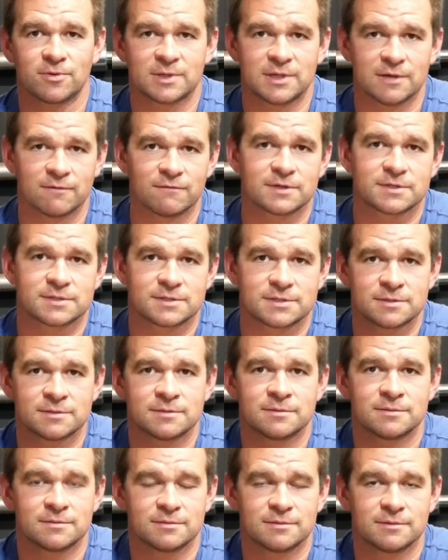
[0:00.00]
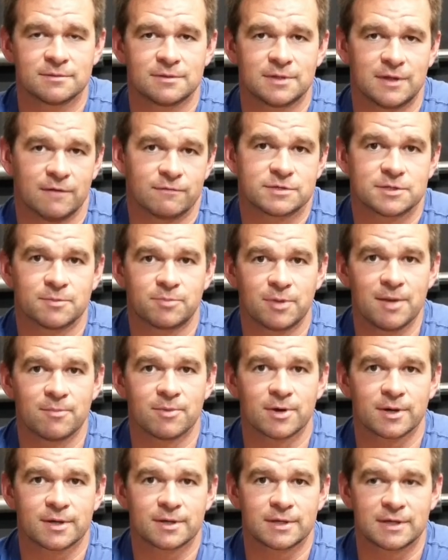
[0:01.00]
Give us the
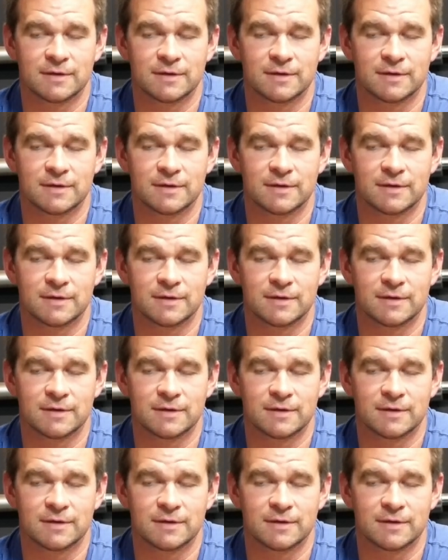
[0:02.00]
playbook.